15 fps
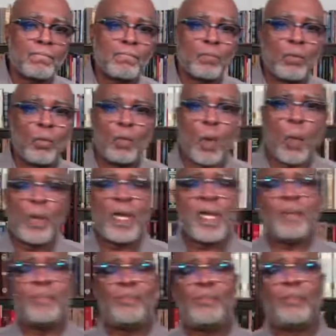when
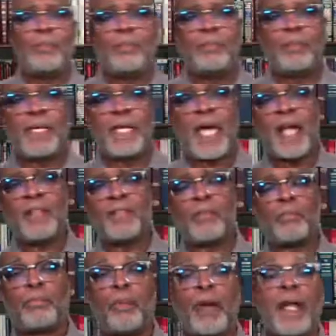we began to
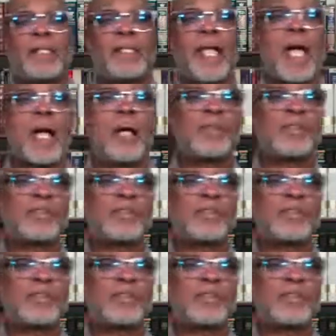break down